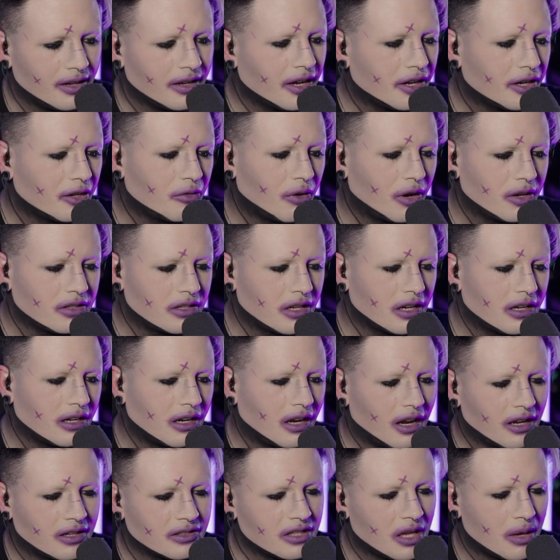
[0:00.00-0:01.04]
had a great day
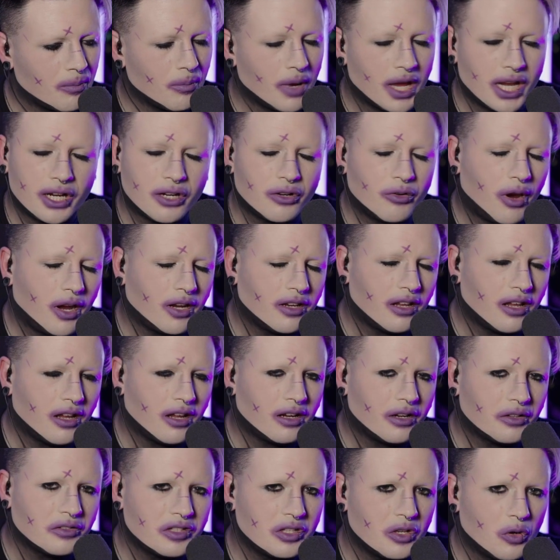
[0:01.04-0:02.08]
today because I made it a great day,
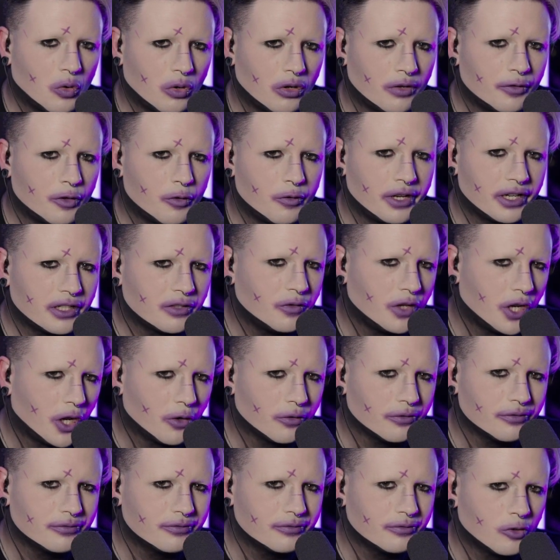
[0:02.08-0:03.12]
and I'll see all of you in the next video.
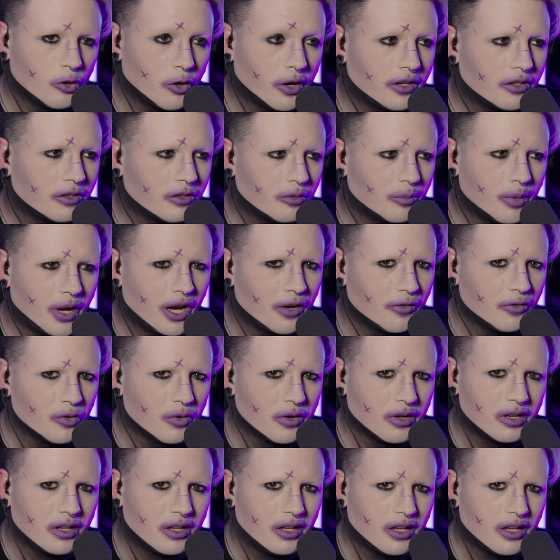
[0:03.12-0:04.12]
All right, goodbye, everyone.